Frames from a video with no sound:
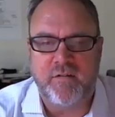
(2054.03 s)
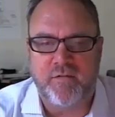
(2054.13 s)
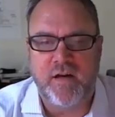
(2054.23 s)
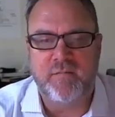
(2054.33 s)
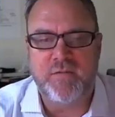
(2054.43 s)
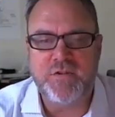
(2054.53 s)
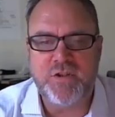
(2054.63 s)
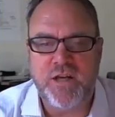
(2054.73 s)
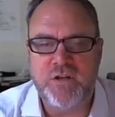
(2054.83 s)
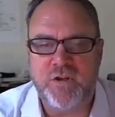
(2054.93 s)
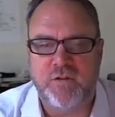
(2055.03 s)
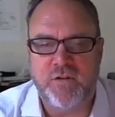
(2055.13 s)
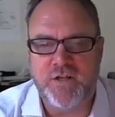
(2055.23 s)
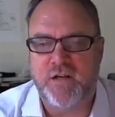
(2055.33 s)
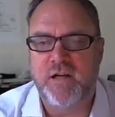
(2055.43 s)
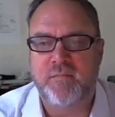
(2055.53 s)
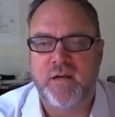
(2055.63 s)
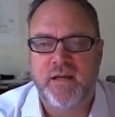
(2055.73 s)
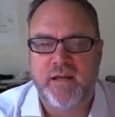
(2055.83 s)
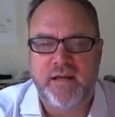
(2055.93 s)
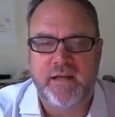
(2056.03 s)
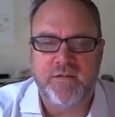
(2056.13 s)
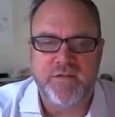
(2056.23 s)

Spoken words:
Environments change over time, and